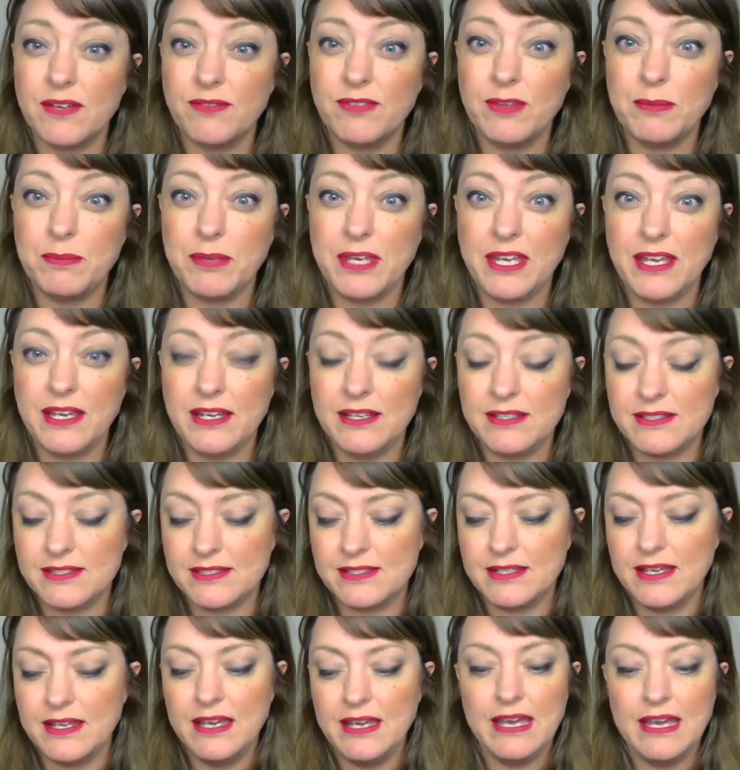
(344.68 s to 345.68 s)
of the
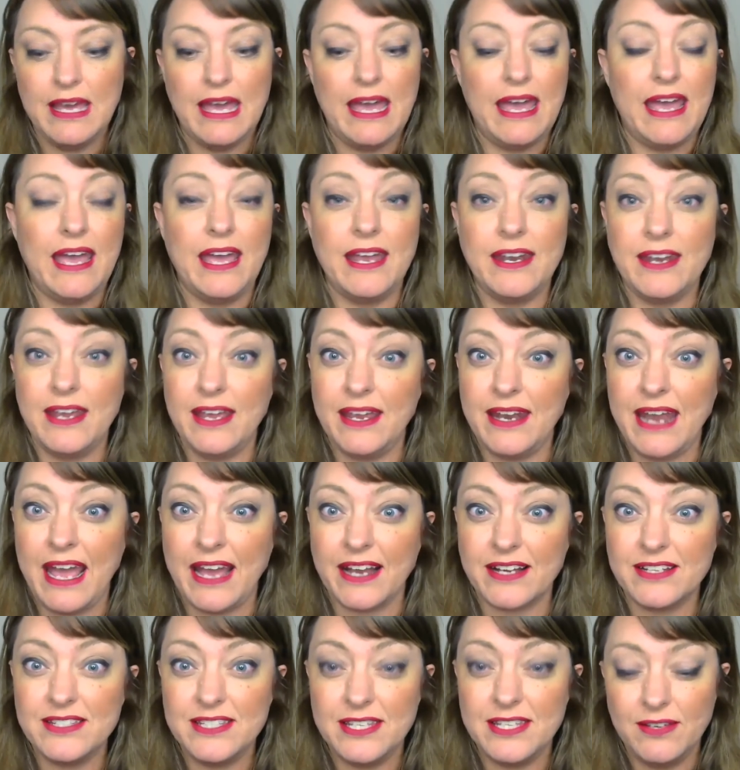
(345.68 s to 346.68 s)
piece, and an
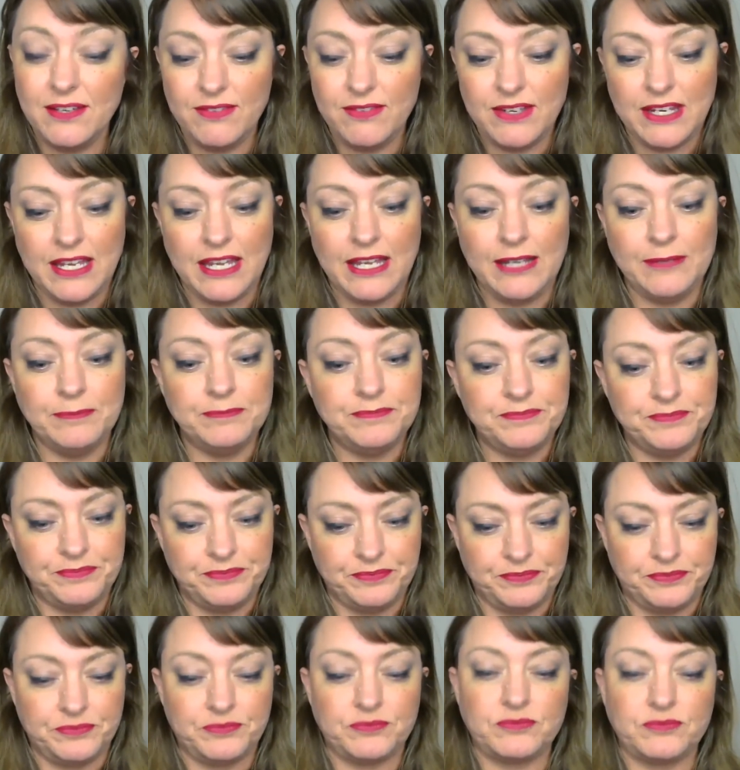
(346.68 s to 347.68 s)
activity
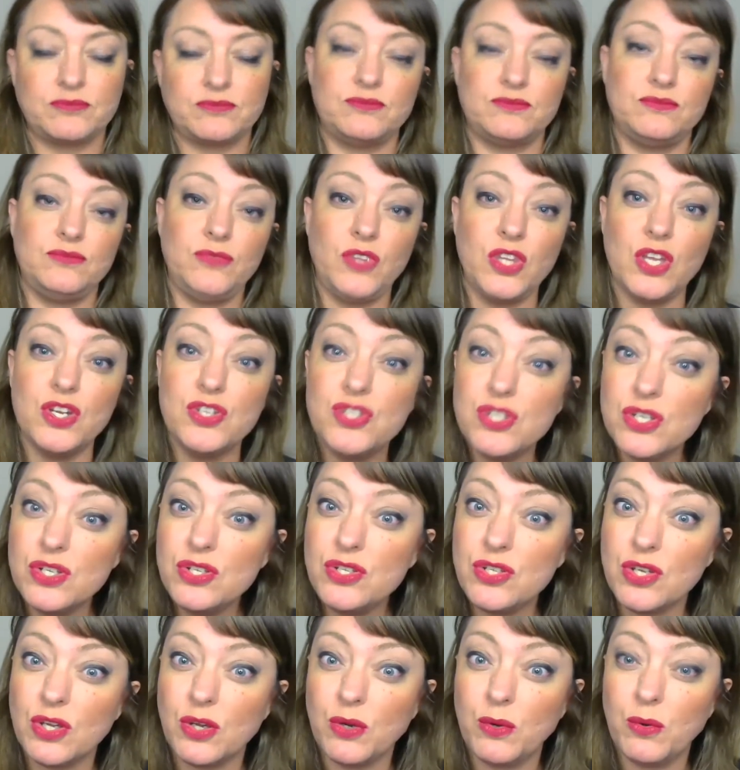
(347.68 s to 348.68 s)
to
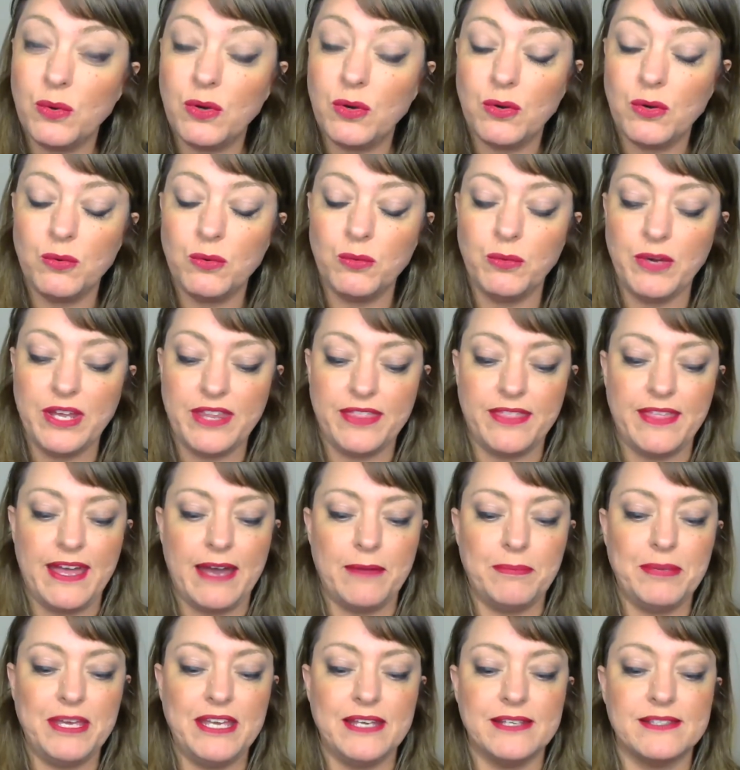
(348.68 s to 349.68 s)
do with
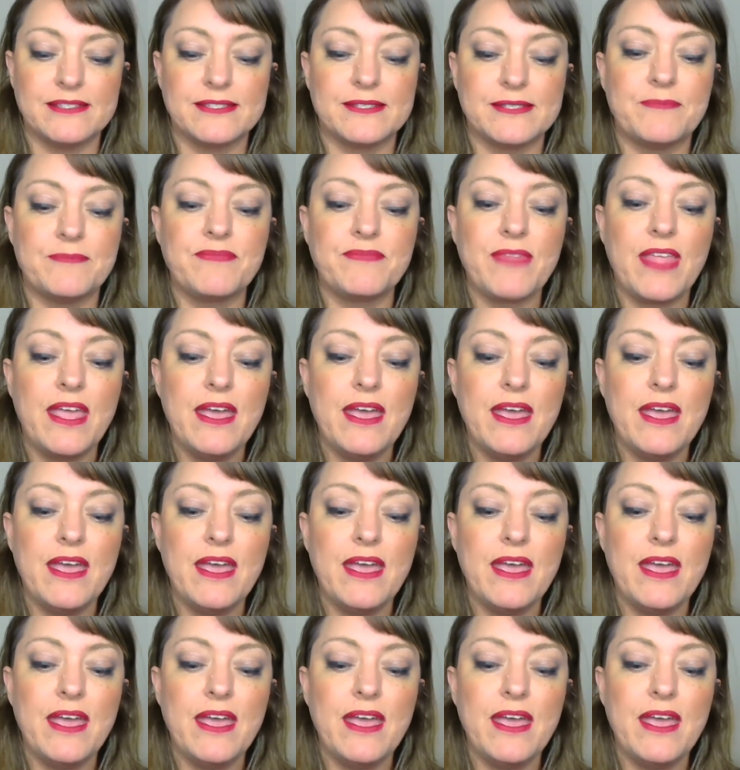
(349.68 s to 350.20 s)
that piece.